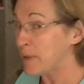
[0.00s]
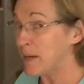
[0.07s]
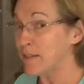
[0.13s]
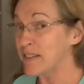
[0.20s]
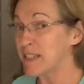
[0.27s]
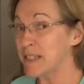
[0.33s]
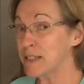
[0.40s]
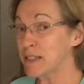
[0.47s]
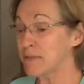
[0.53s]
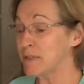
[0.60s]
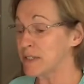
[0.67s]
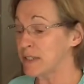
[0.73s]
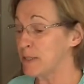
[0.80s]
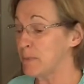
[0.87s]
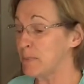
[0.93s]
pair of scissors for
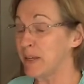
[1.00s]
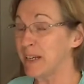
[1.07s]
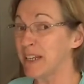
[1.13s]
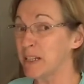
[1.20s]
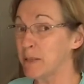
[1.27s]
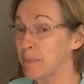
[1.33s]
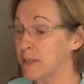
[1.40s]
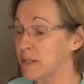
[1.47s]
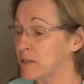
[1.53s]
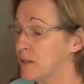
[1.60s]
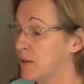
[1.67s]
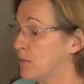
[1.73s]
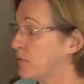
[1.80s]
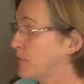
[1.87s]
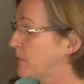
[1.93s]
snipping little bits
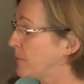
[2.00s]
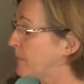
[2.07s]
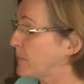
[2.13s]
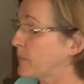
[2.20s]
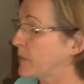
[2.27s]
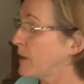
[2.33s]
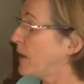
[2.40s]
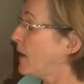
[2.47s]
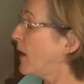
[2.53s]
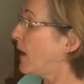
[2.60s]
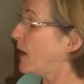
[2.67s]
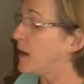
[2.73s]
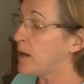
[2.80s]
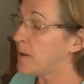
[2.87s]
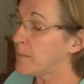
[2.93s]
off
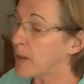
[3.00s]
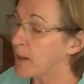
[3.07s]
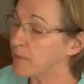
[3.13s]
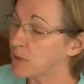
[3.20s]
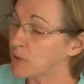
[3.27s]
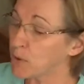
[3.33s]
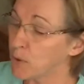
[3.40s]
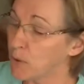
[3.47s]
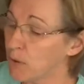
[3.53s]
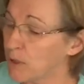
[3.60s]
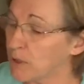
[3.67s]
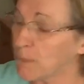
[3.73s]
um, I've got all